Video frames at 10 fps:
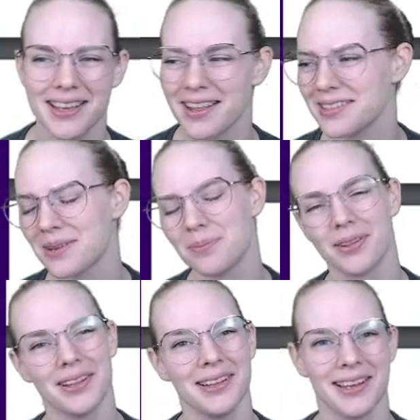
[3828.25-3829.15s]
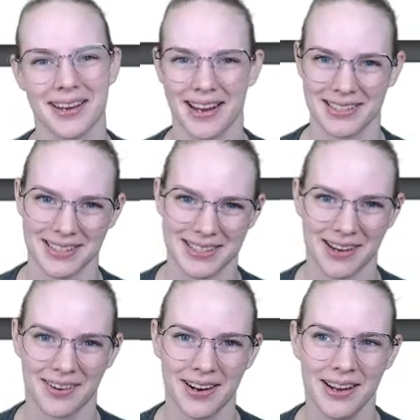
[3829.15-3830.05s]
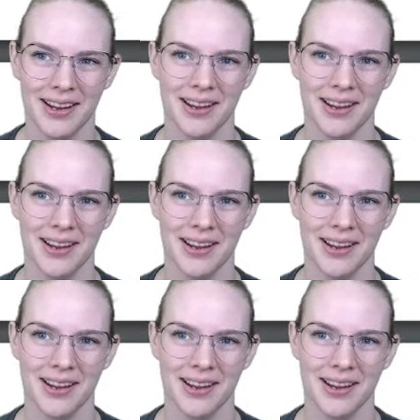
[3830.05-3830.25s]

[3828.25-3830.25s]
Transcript: That's completely unnecessary.